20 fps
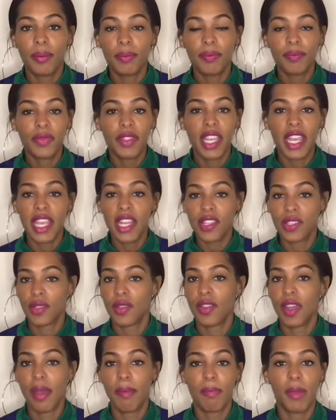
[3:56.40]
cancer
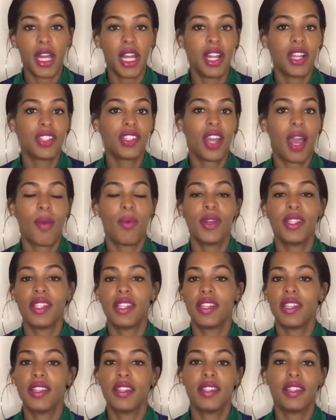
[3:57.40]
that much. I
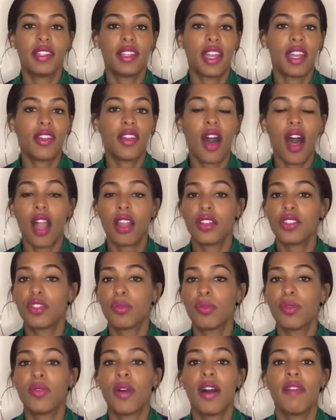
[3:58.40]
wasn't
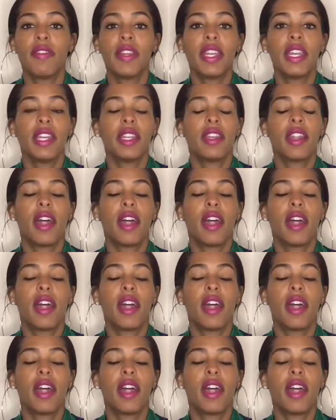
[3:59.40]
knowledgeable of it.